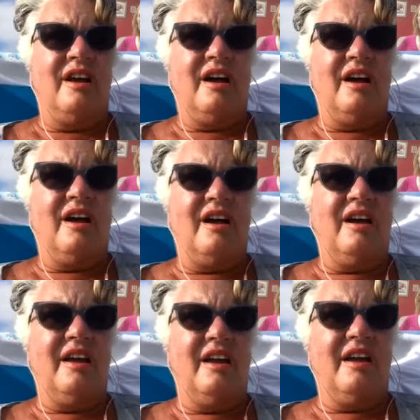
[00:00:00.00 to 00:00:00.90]
Uh,
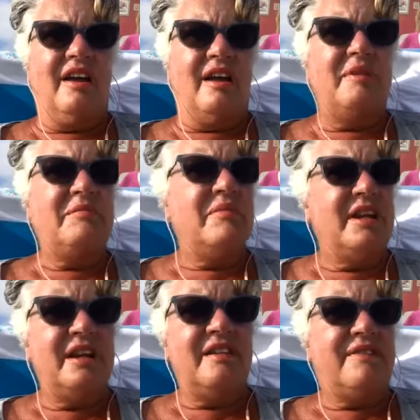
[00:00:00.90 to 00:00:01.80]
I mean,
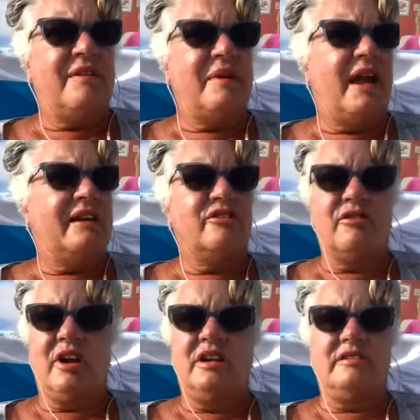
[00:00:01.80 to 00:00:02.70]
many of them had
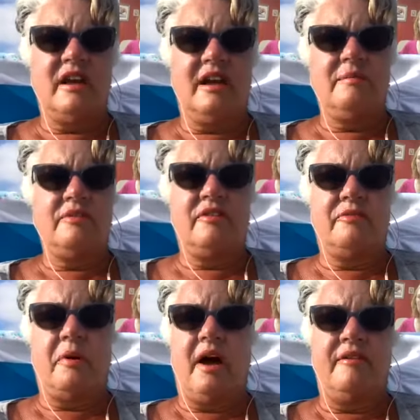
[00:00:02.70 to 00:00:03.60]
great times of
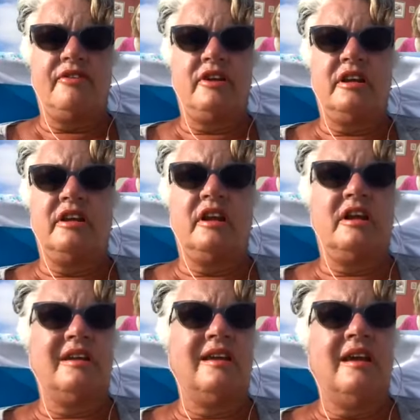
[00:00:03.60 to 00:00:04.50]
poverty
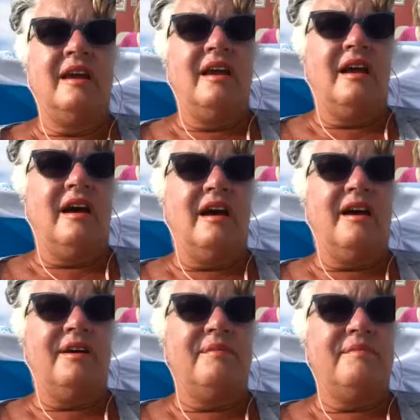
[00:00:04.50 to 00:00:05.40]
and um,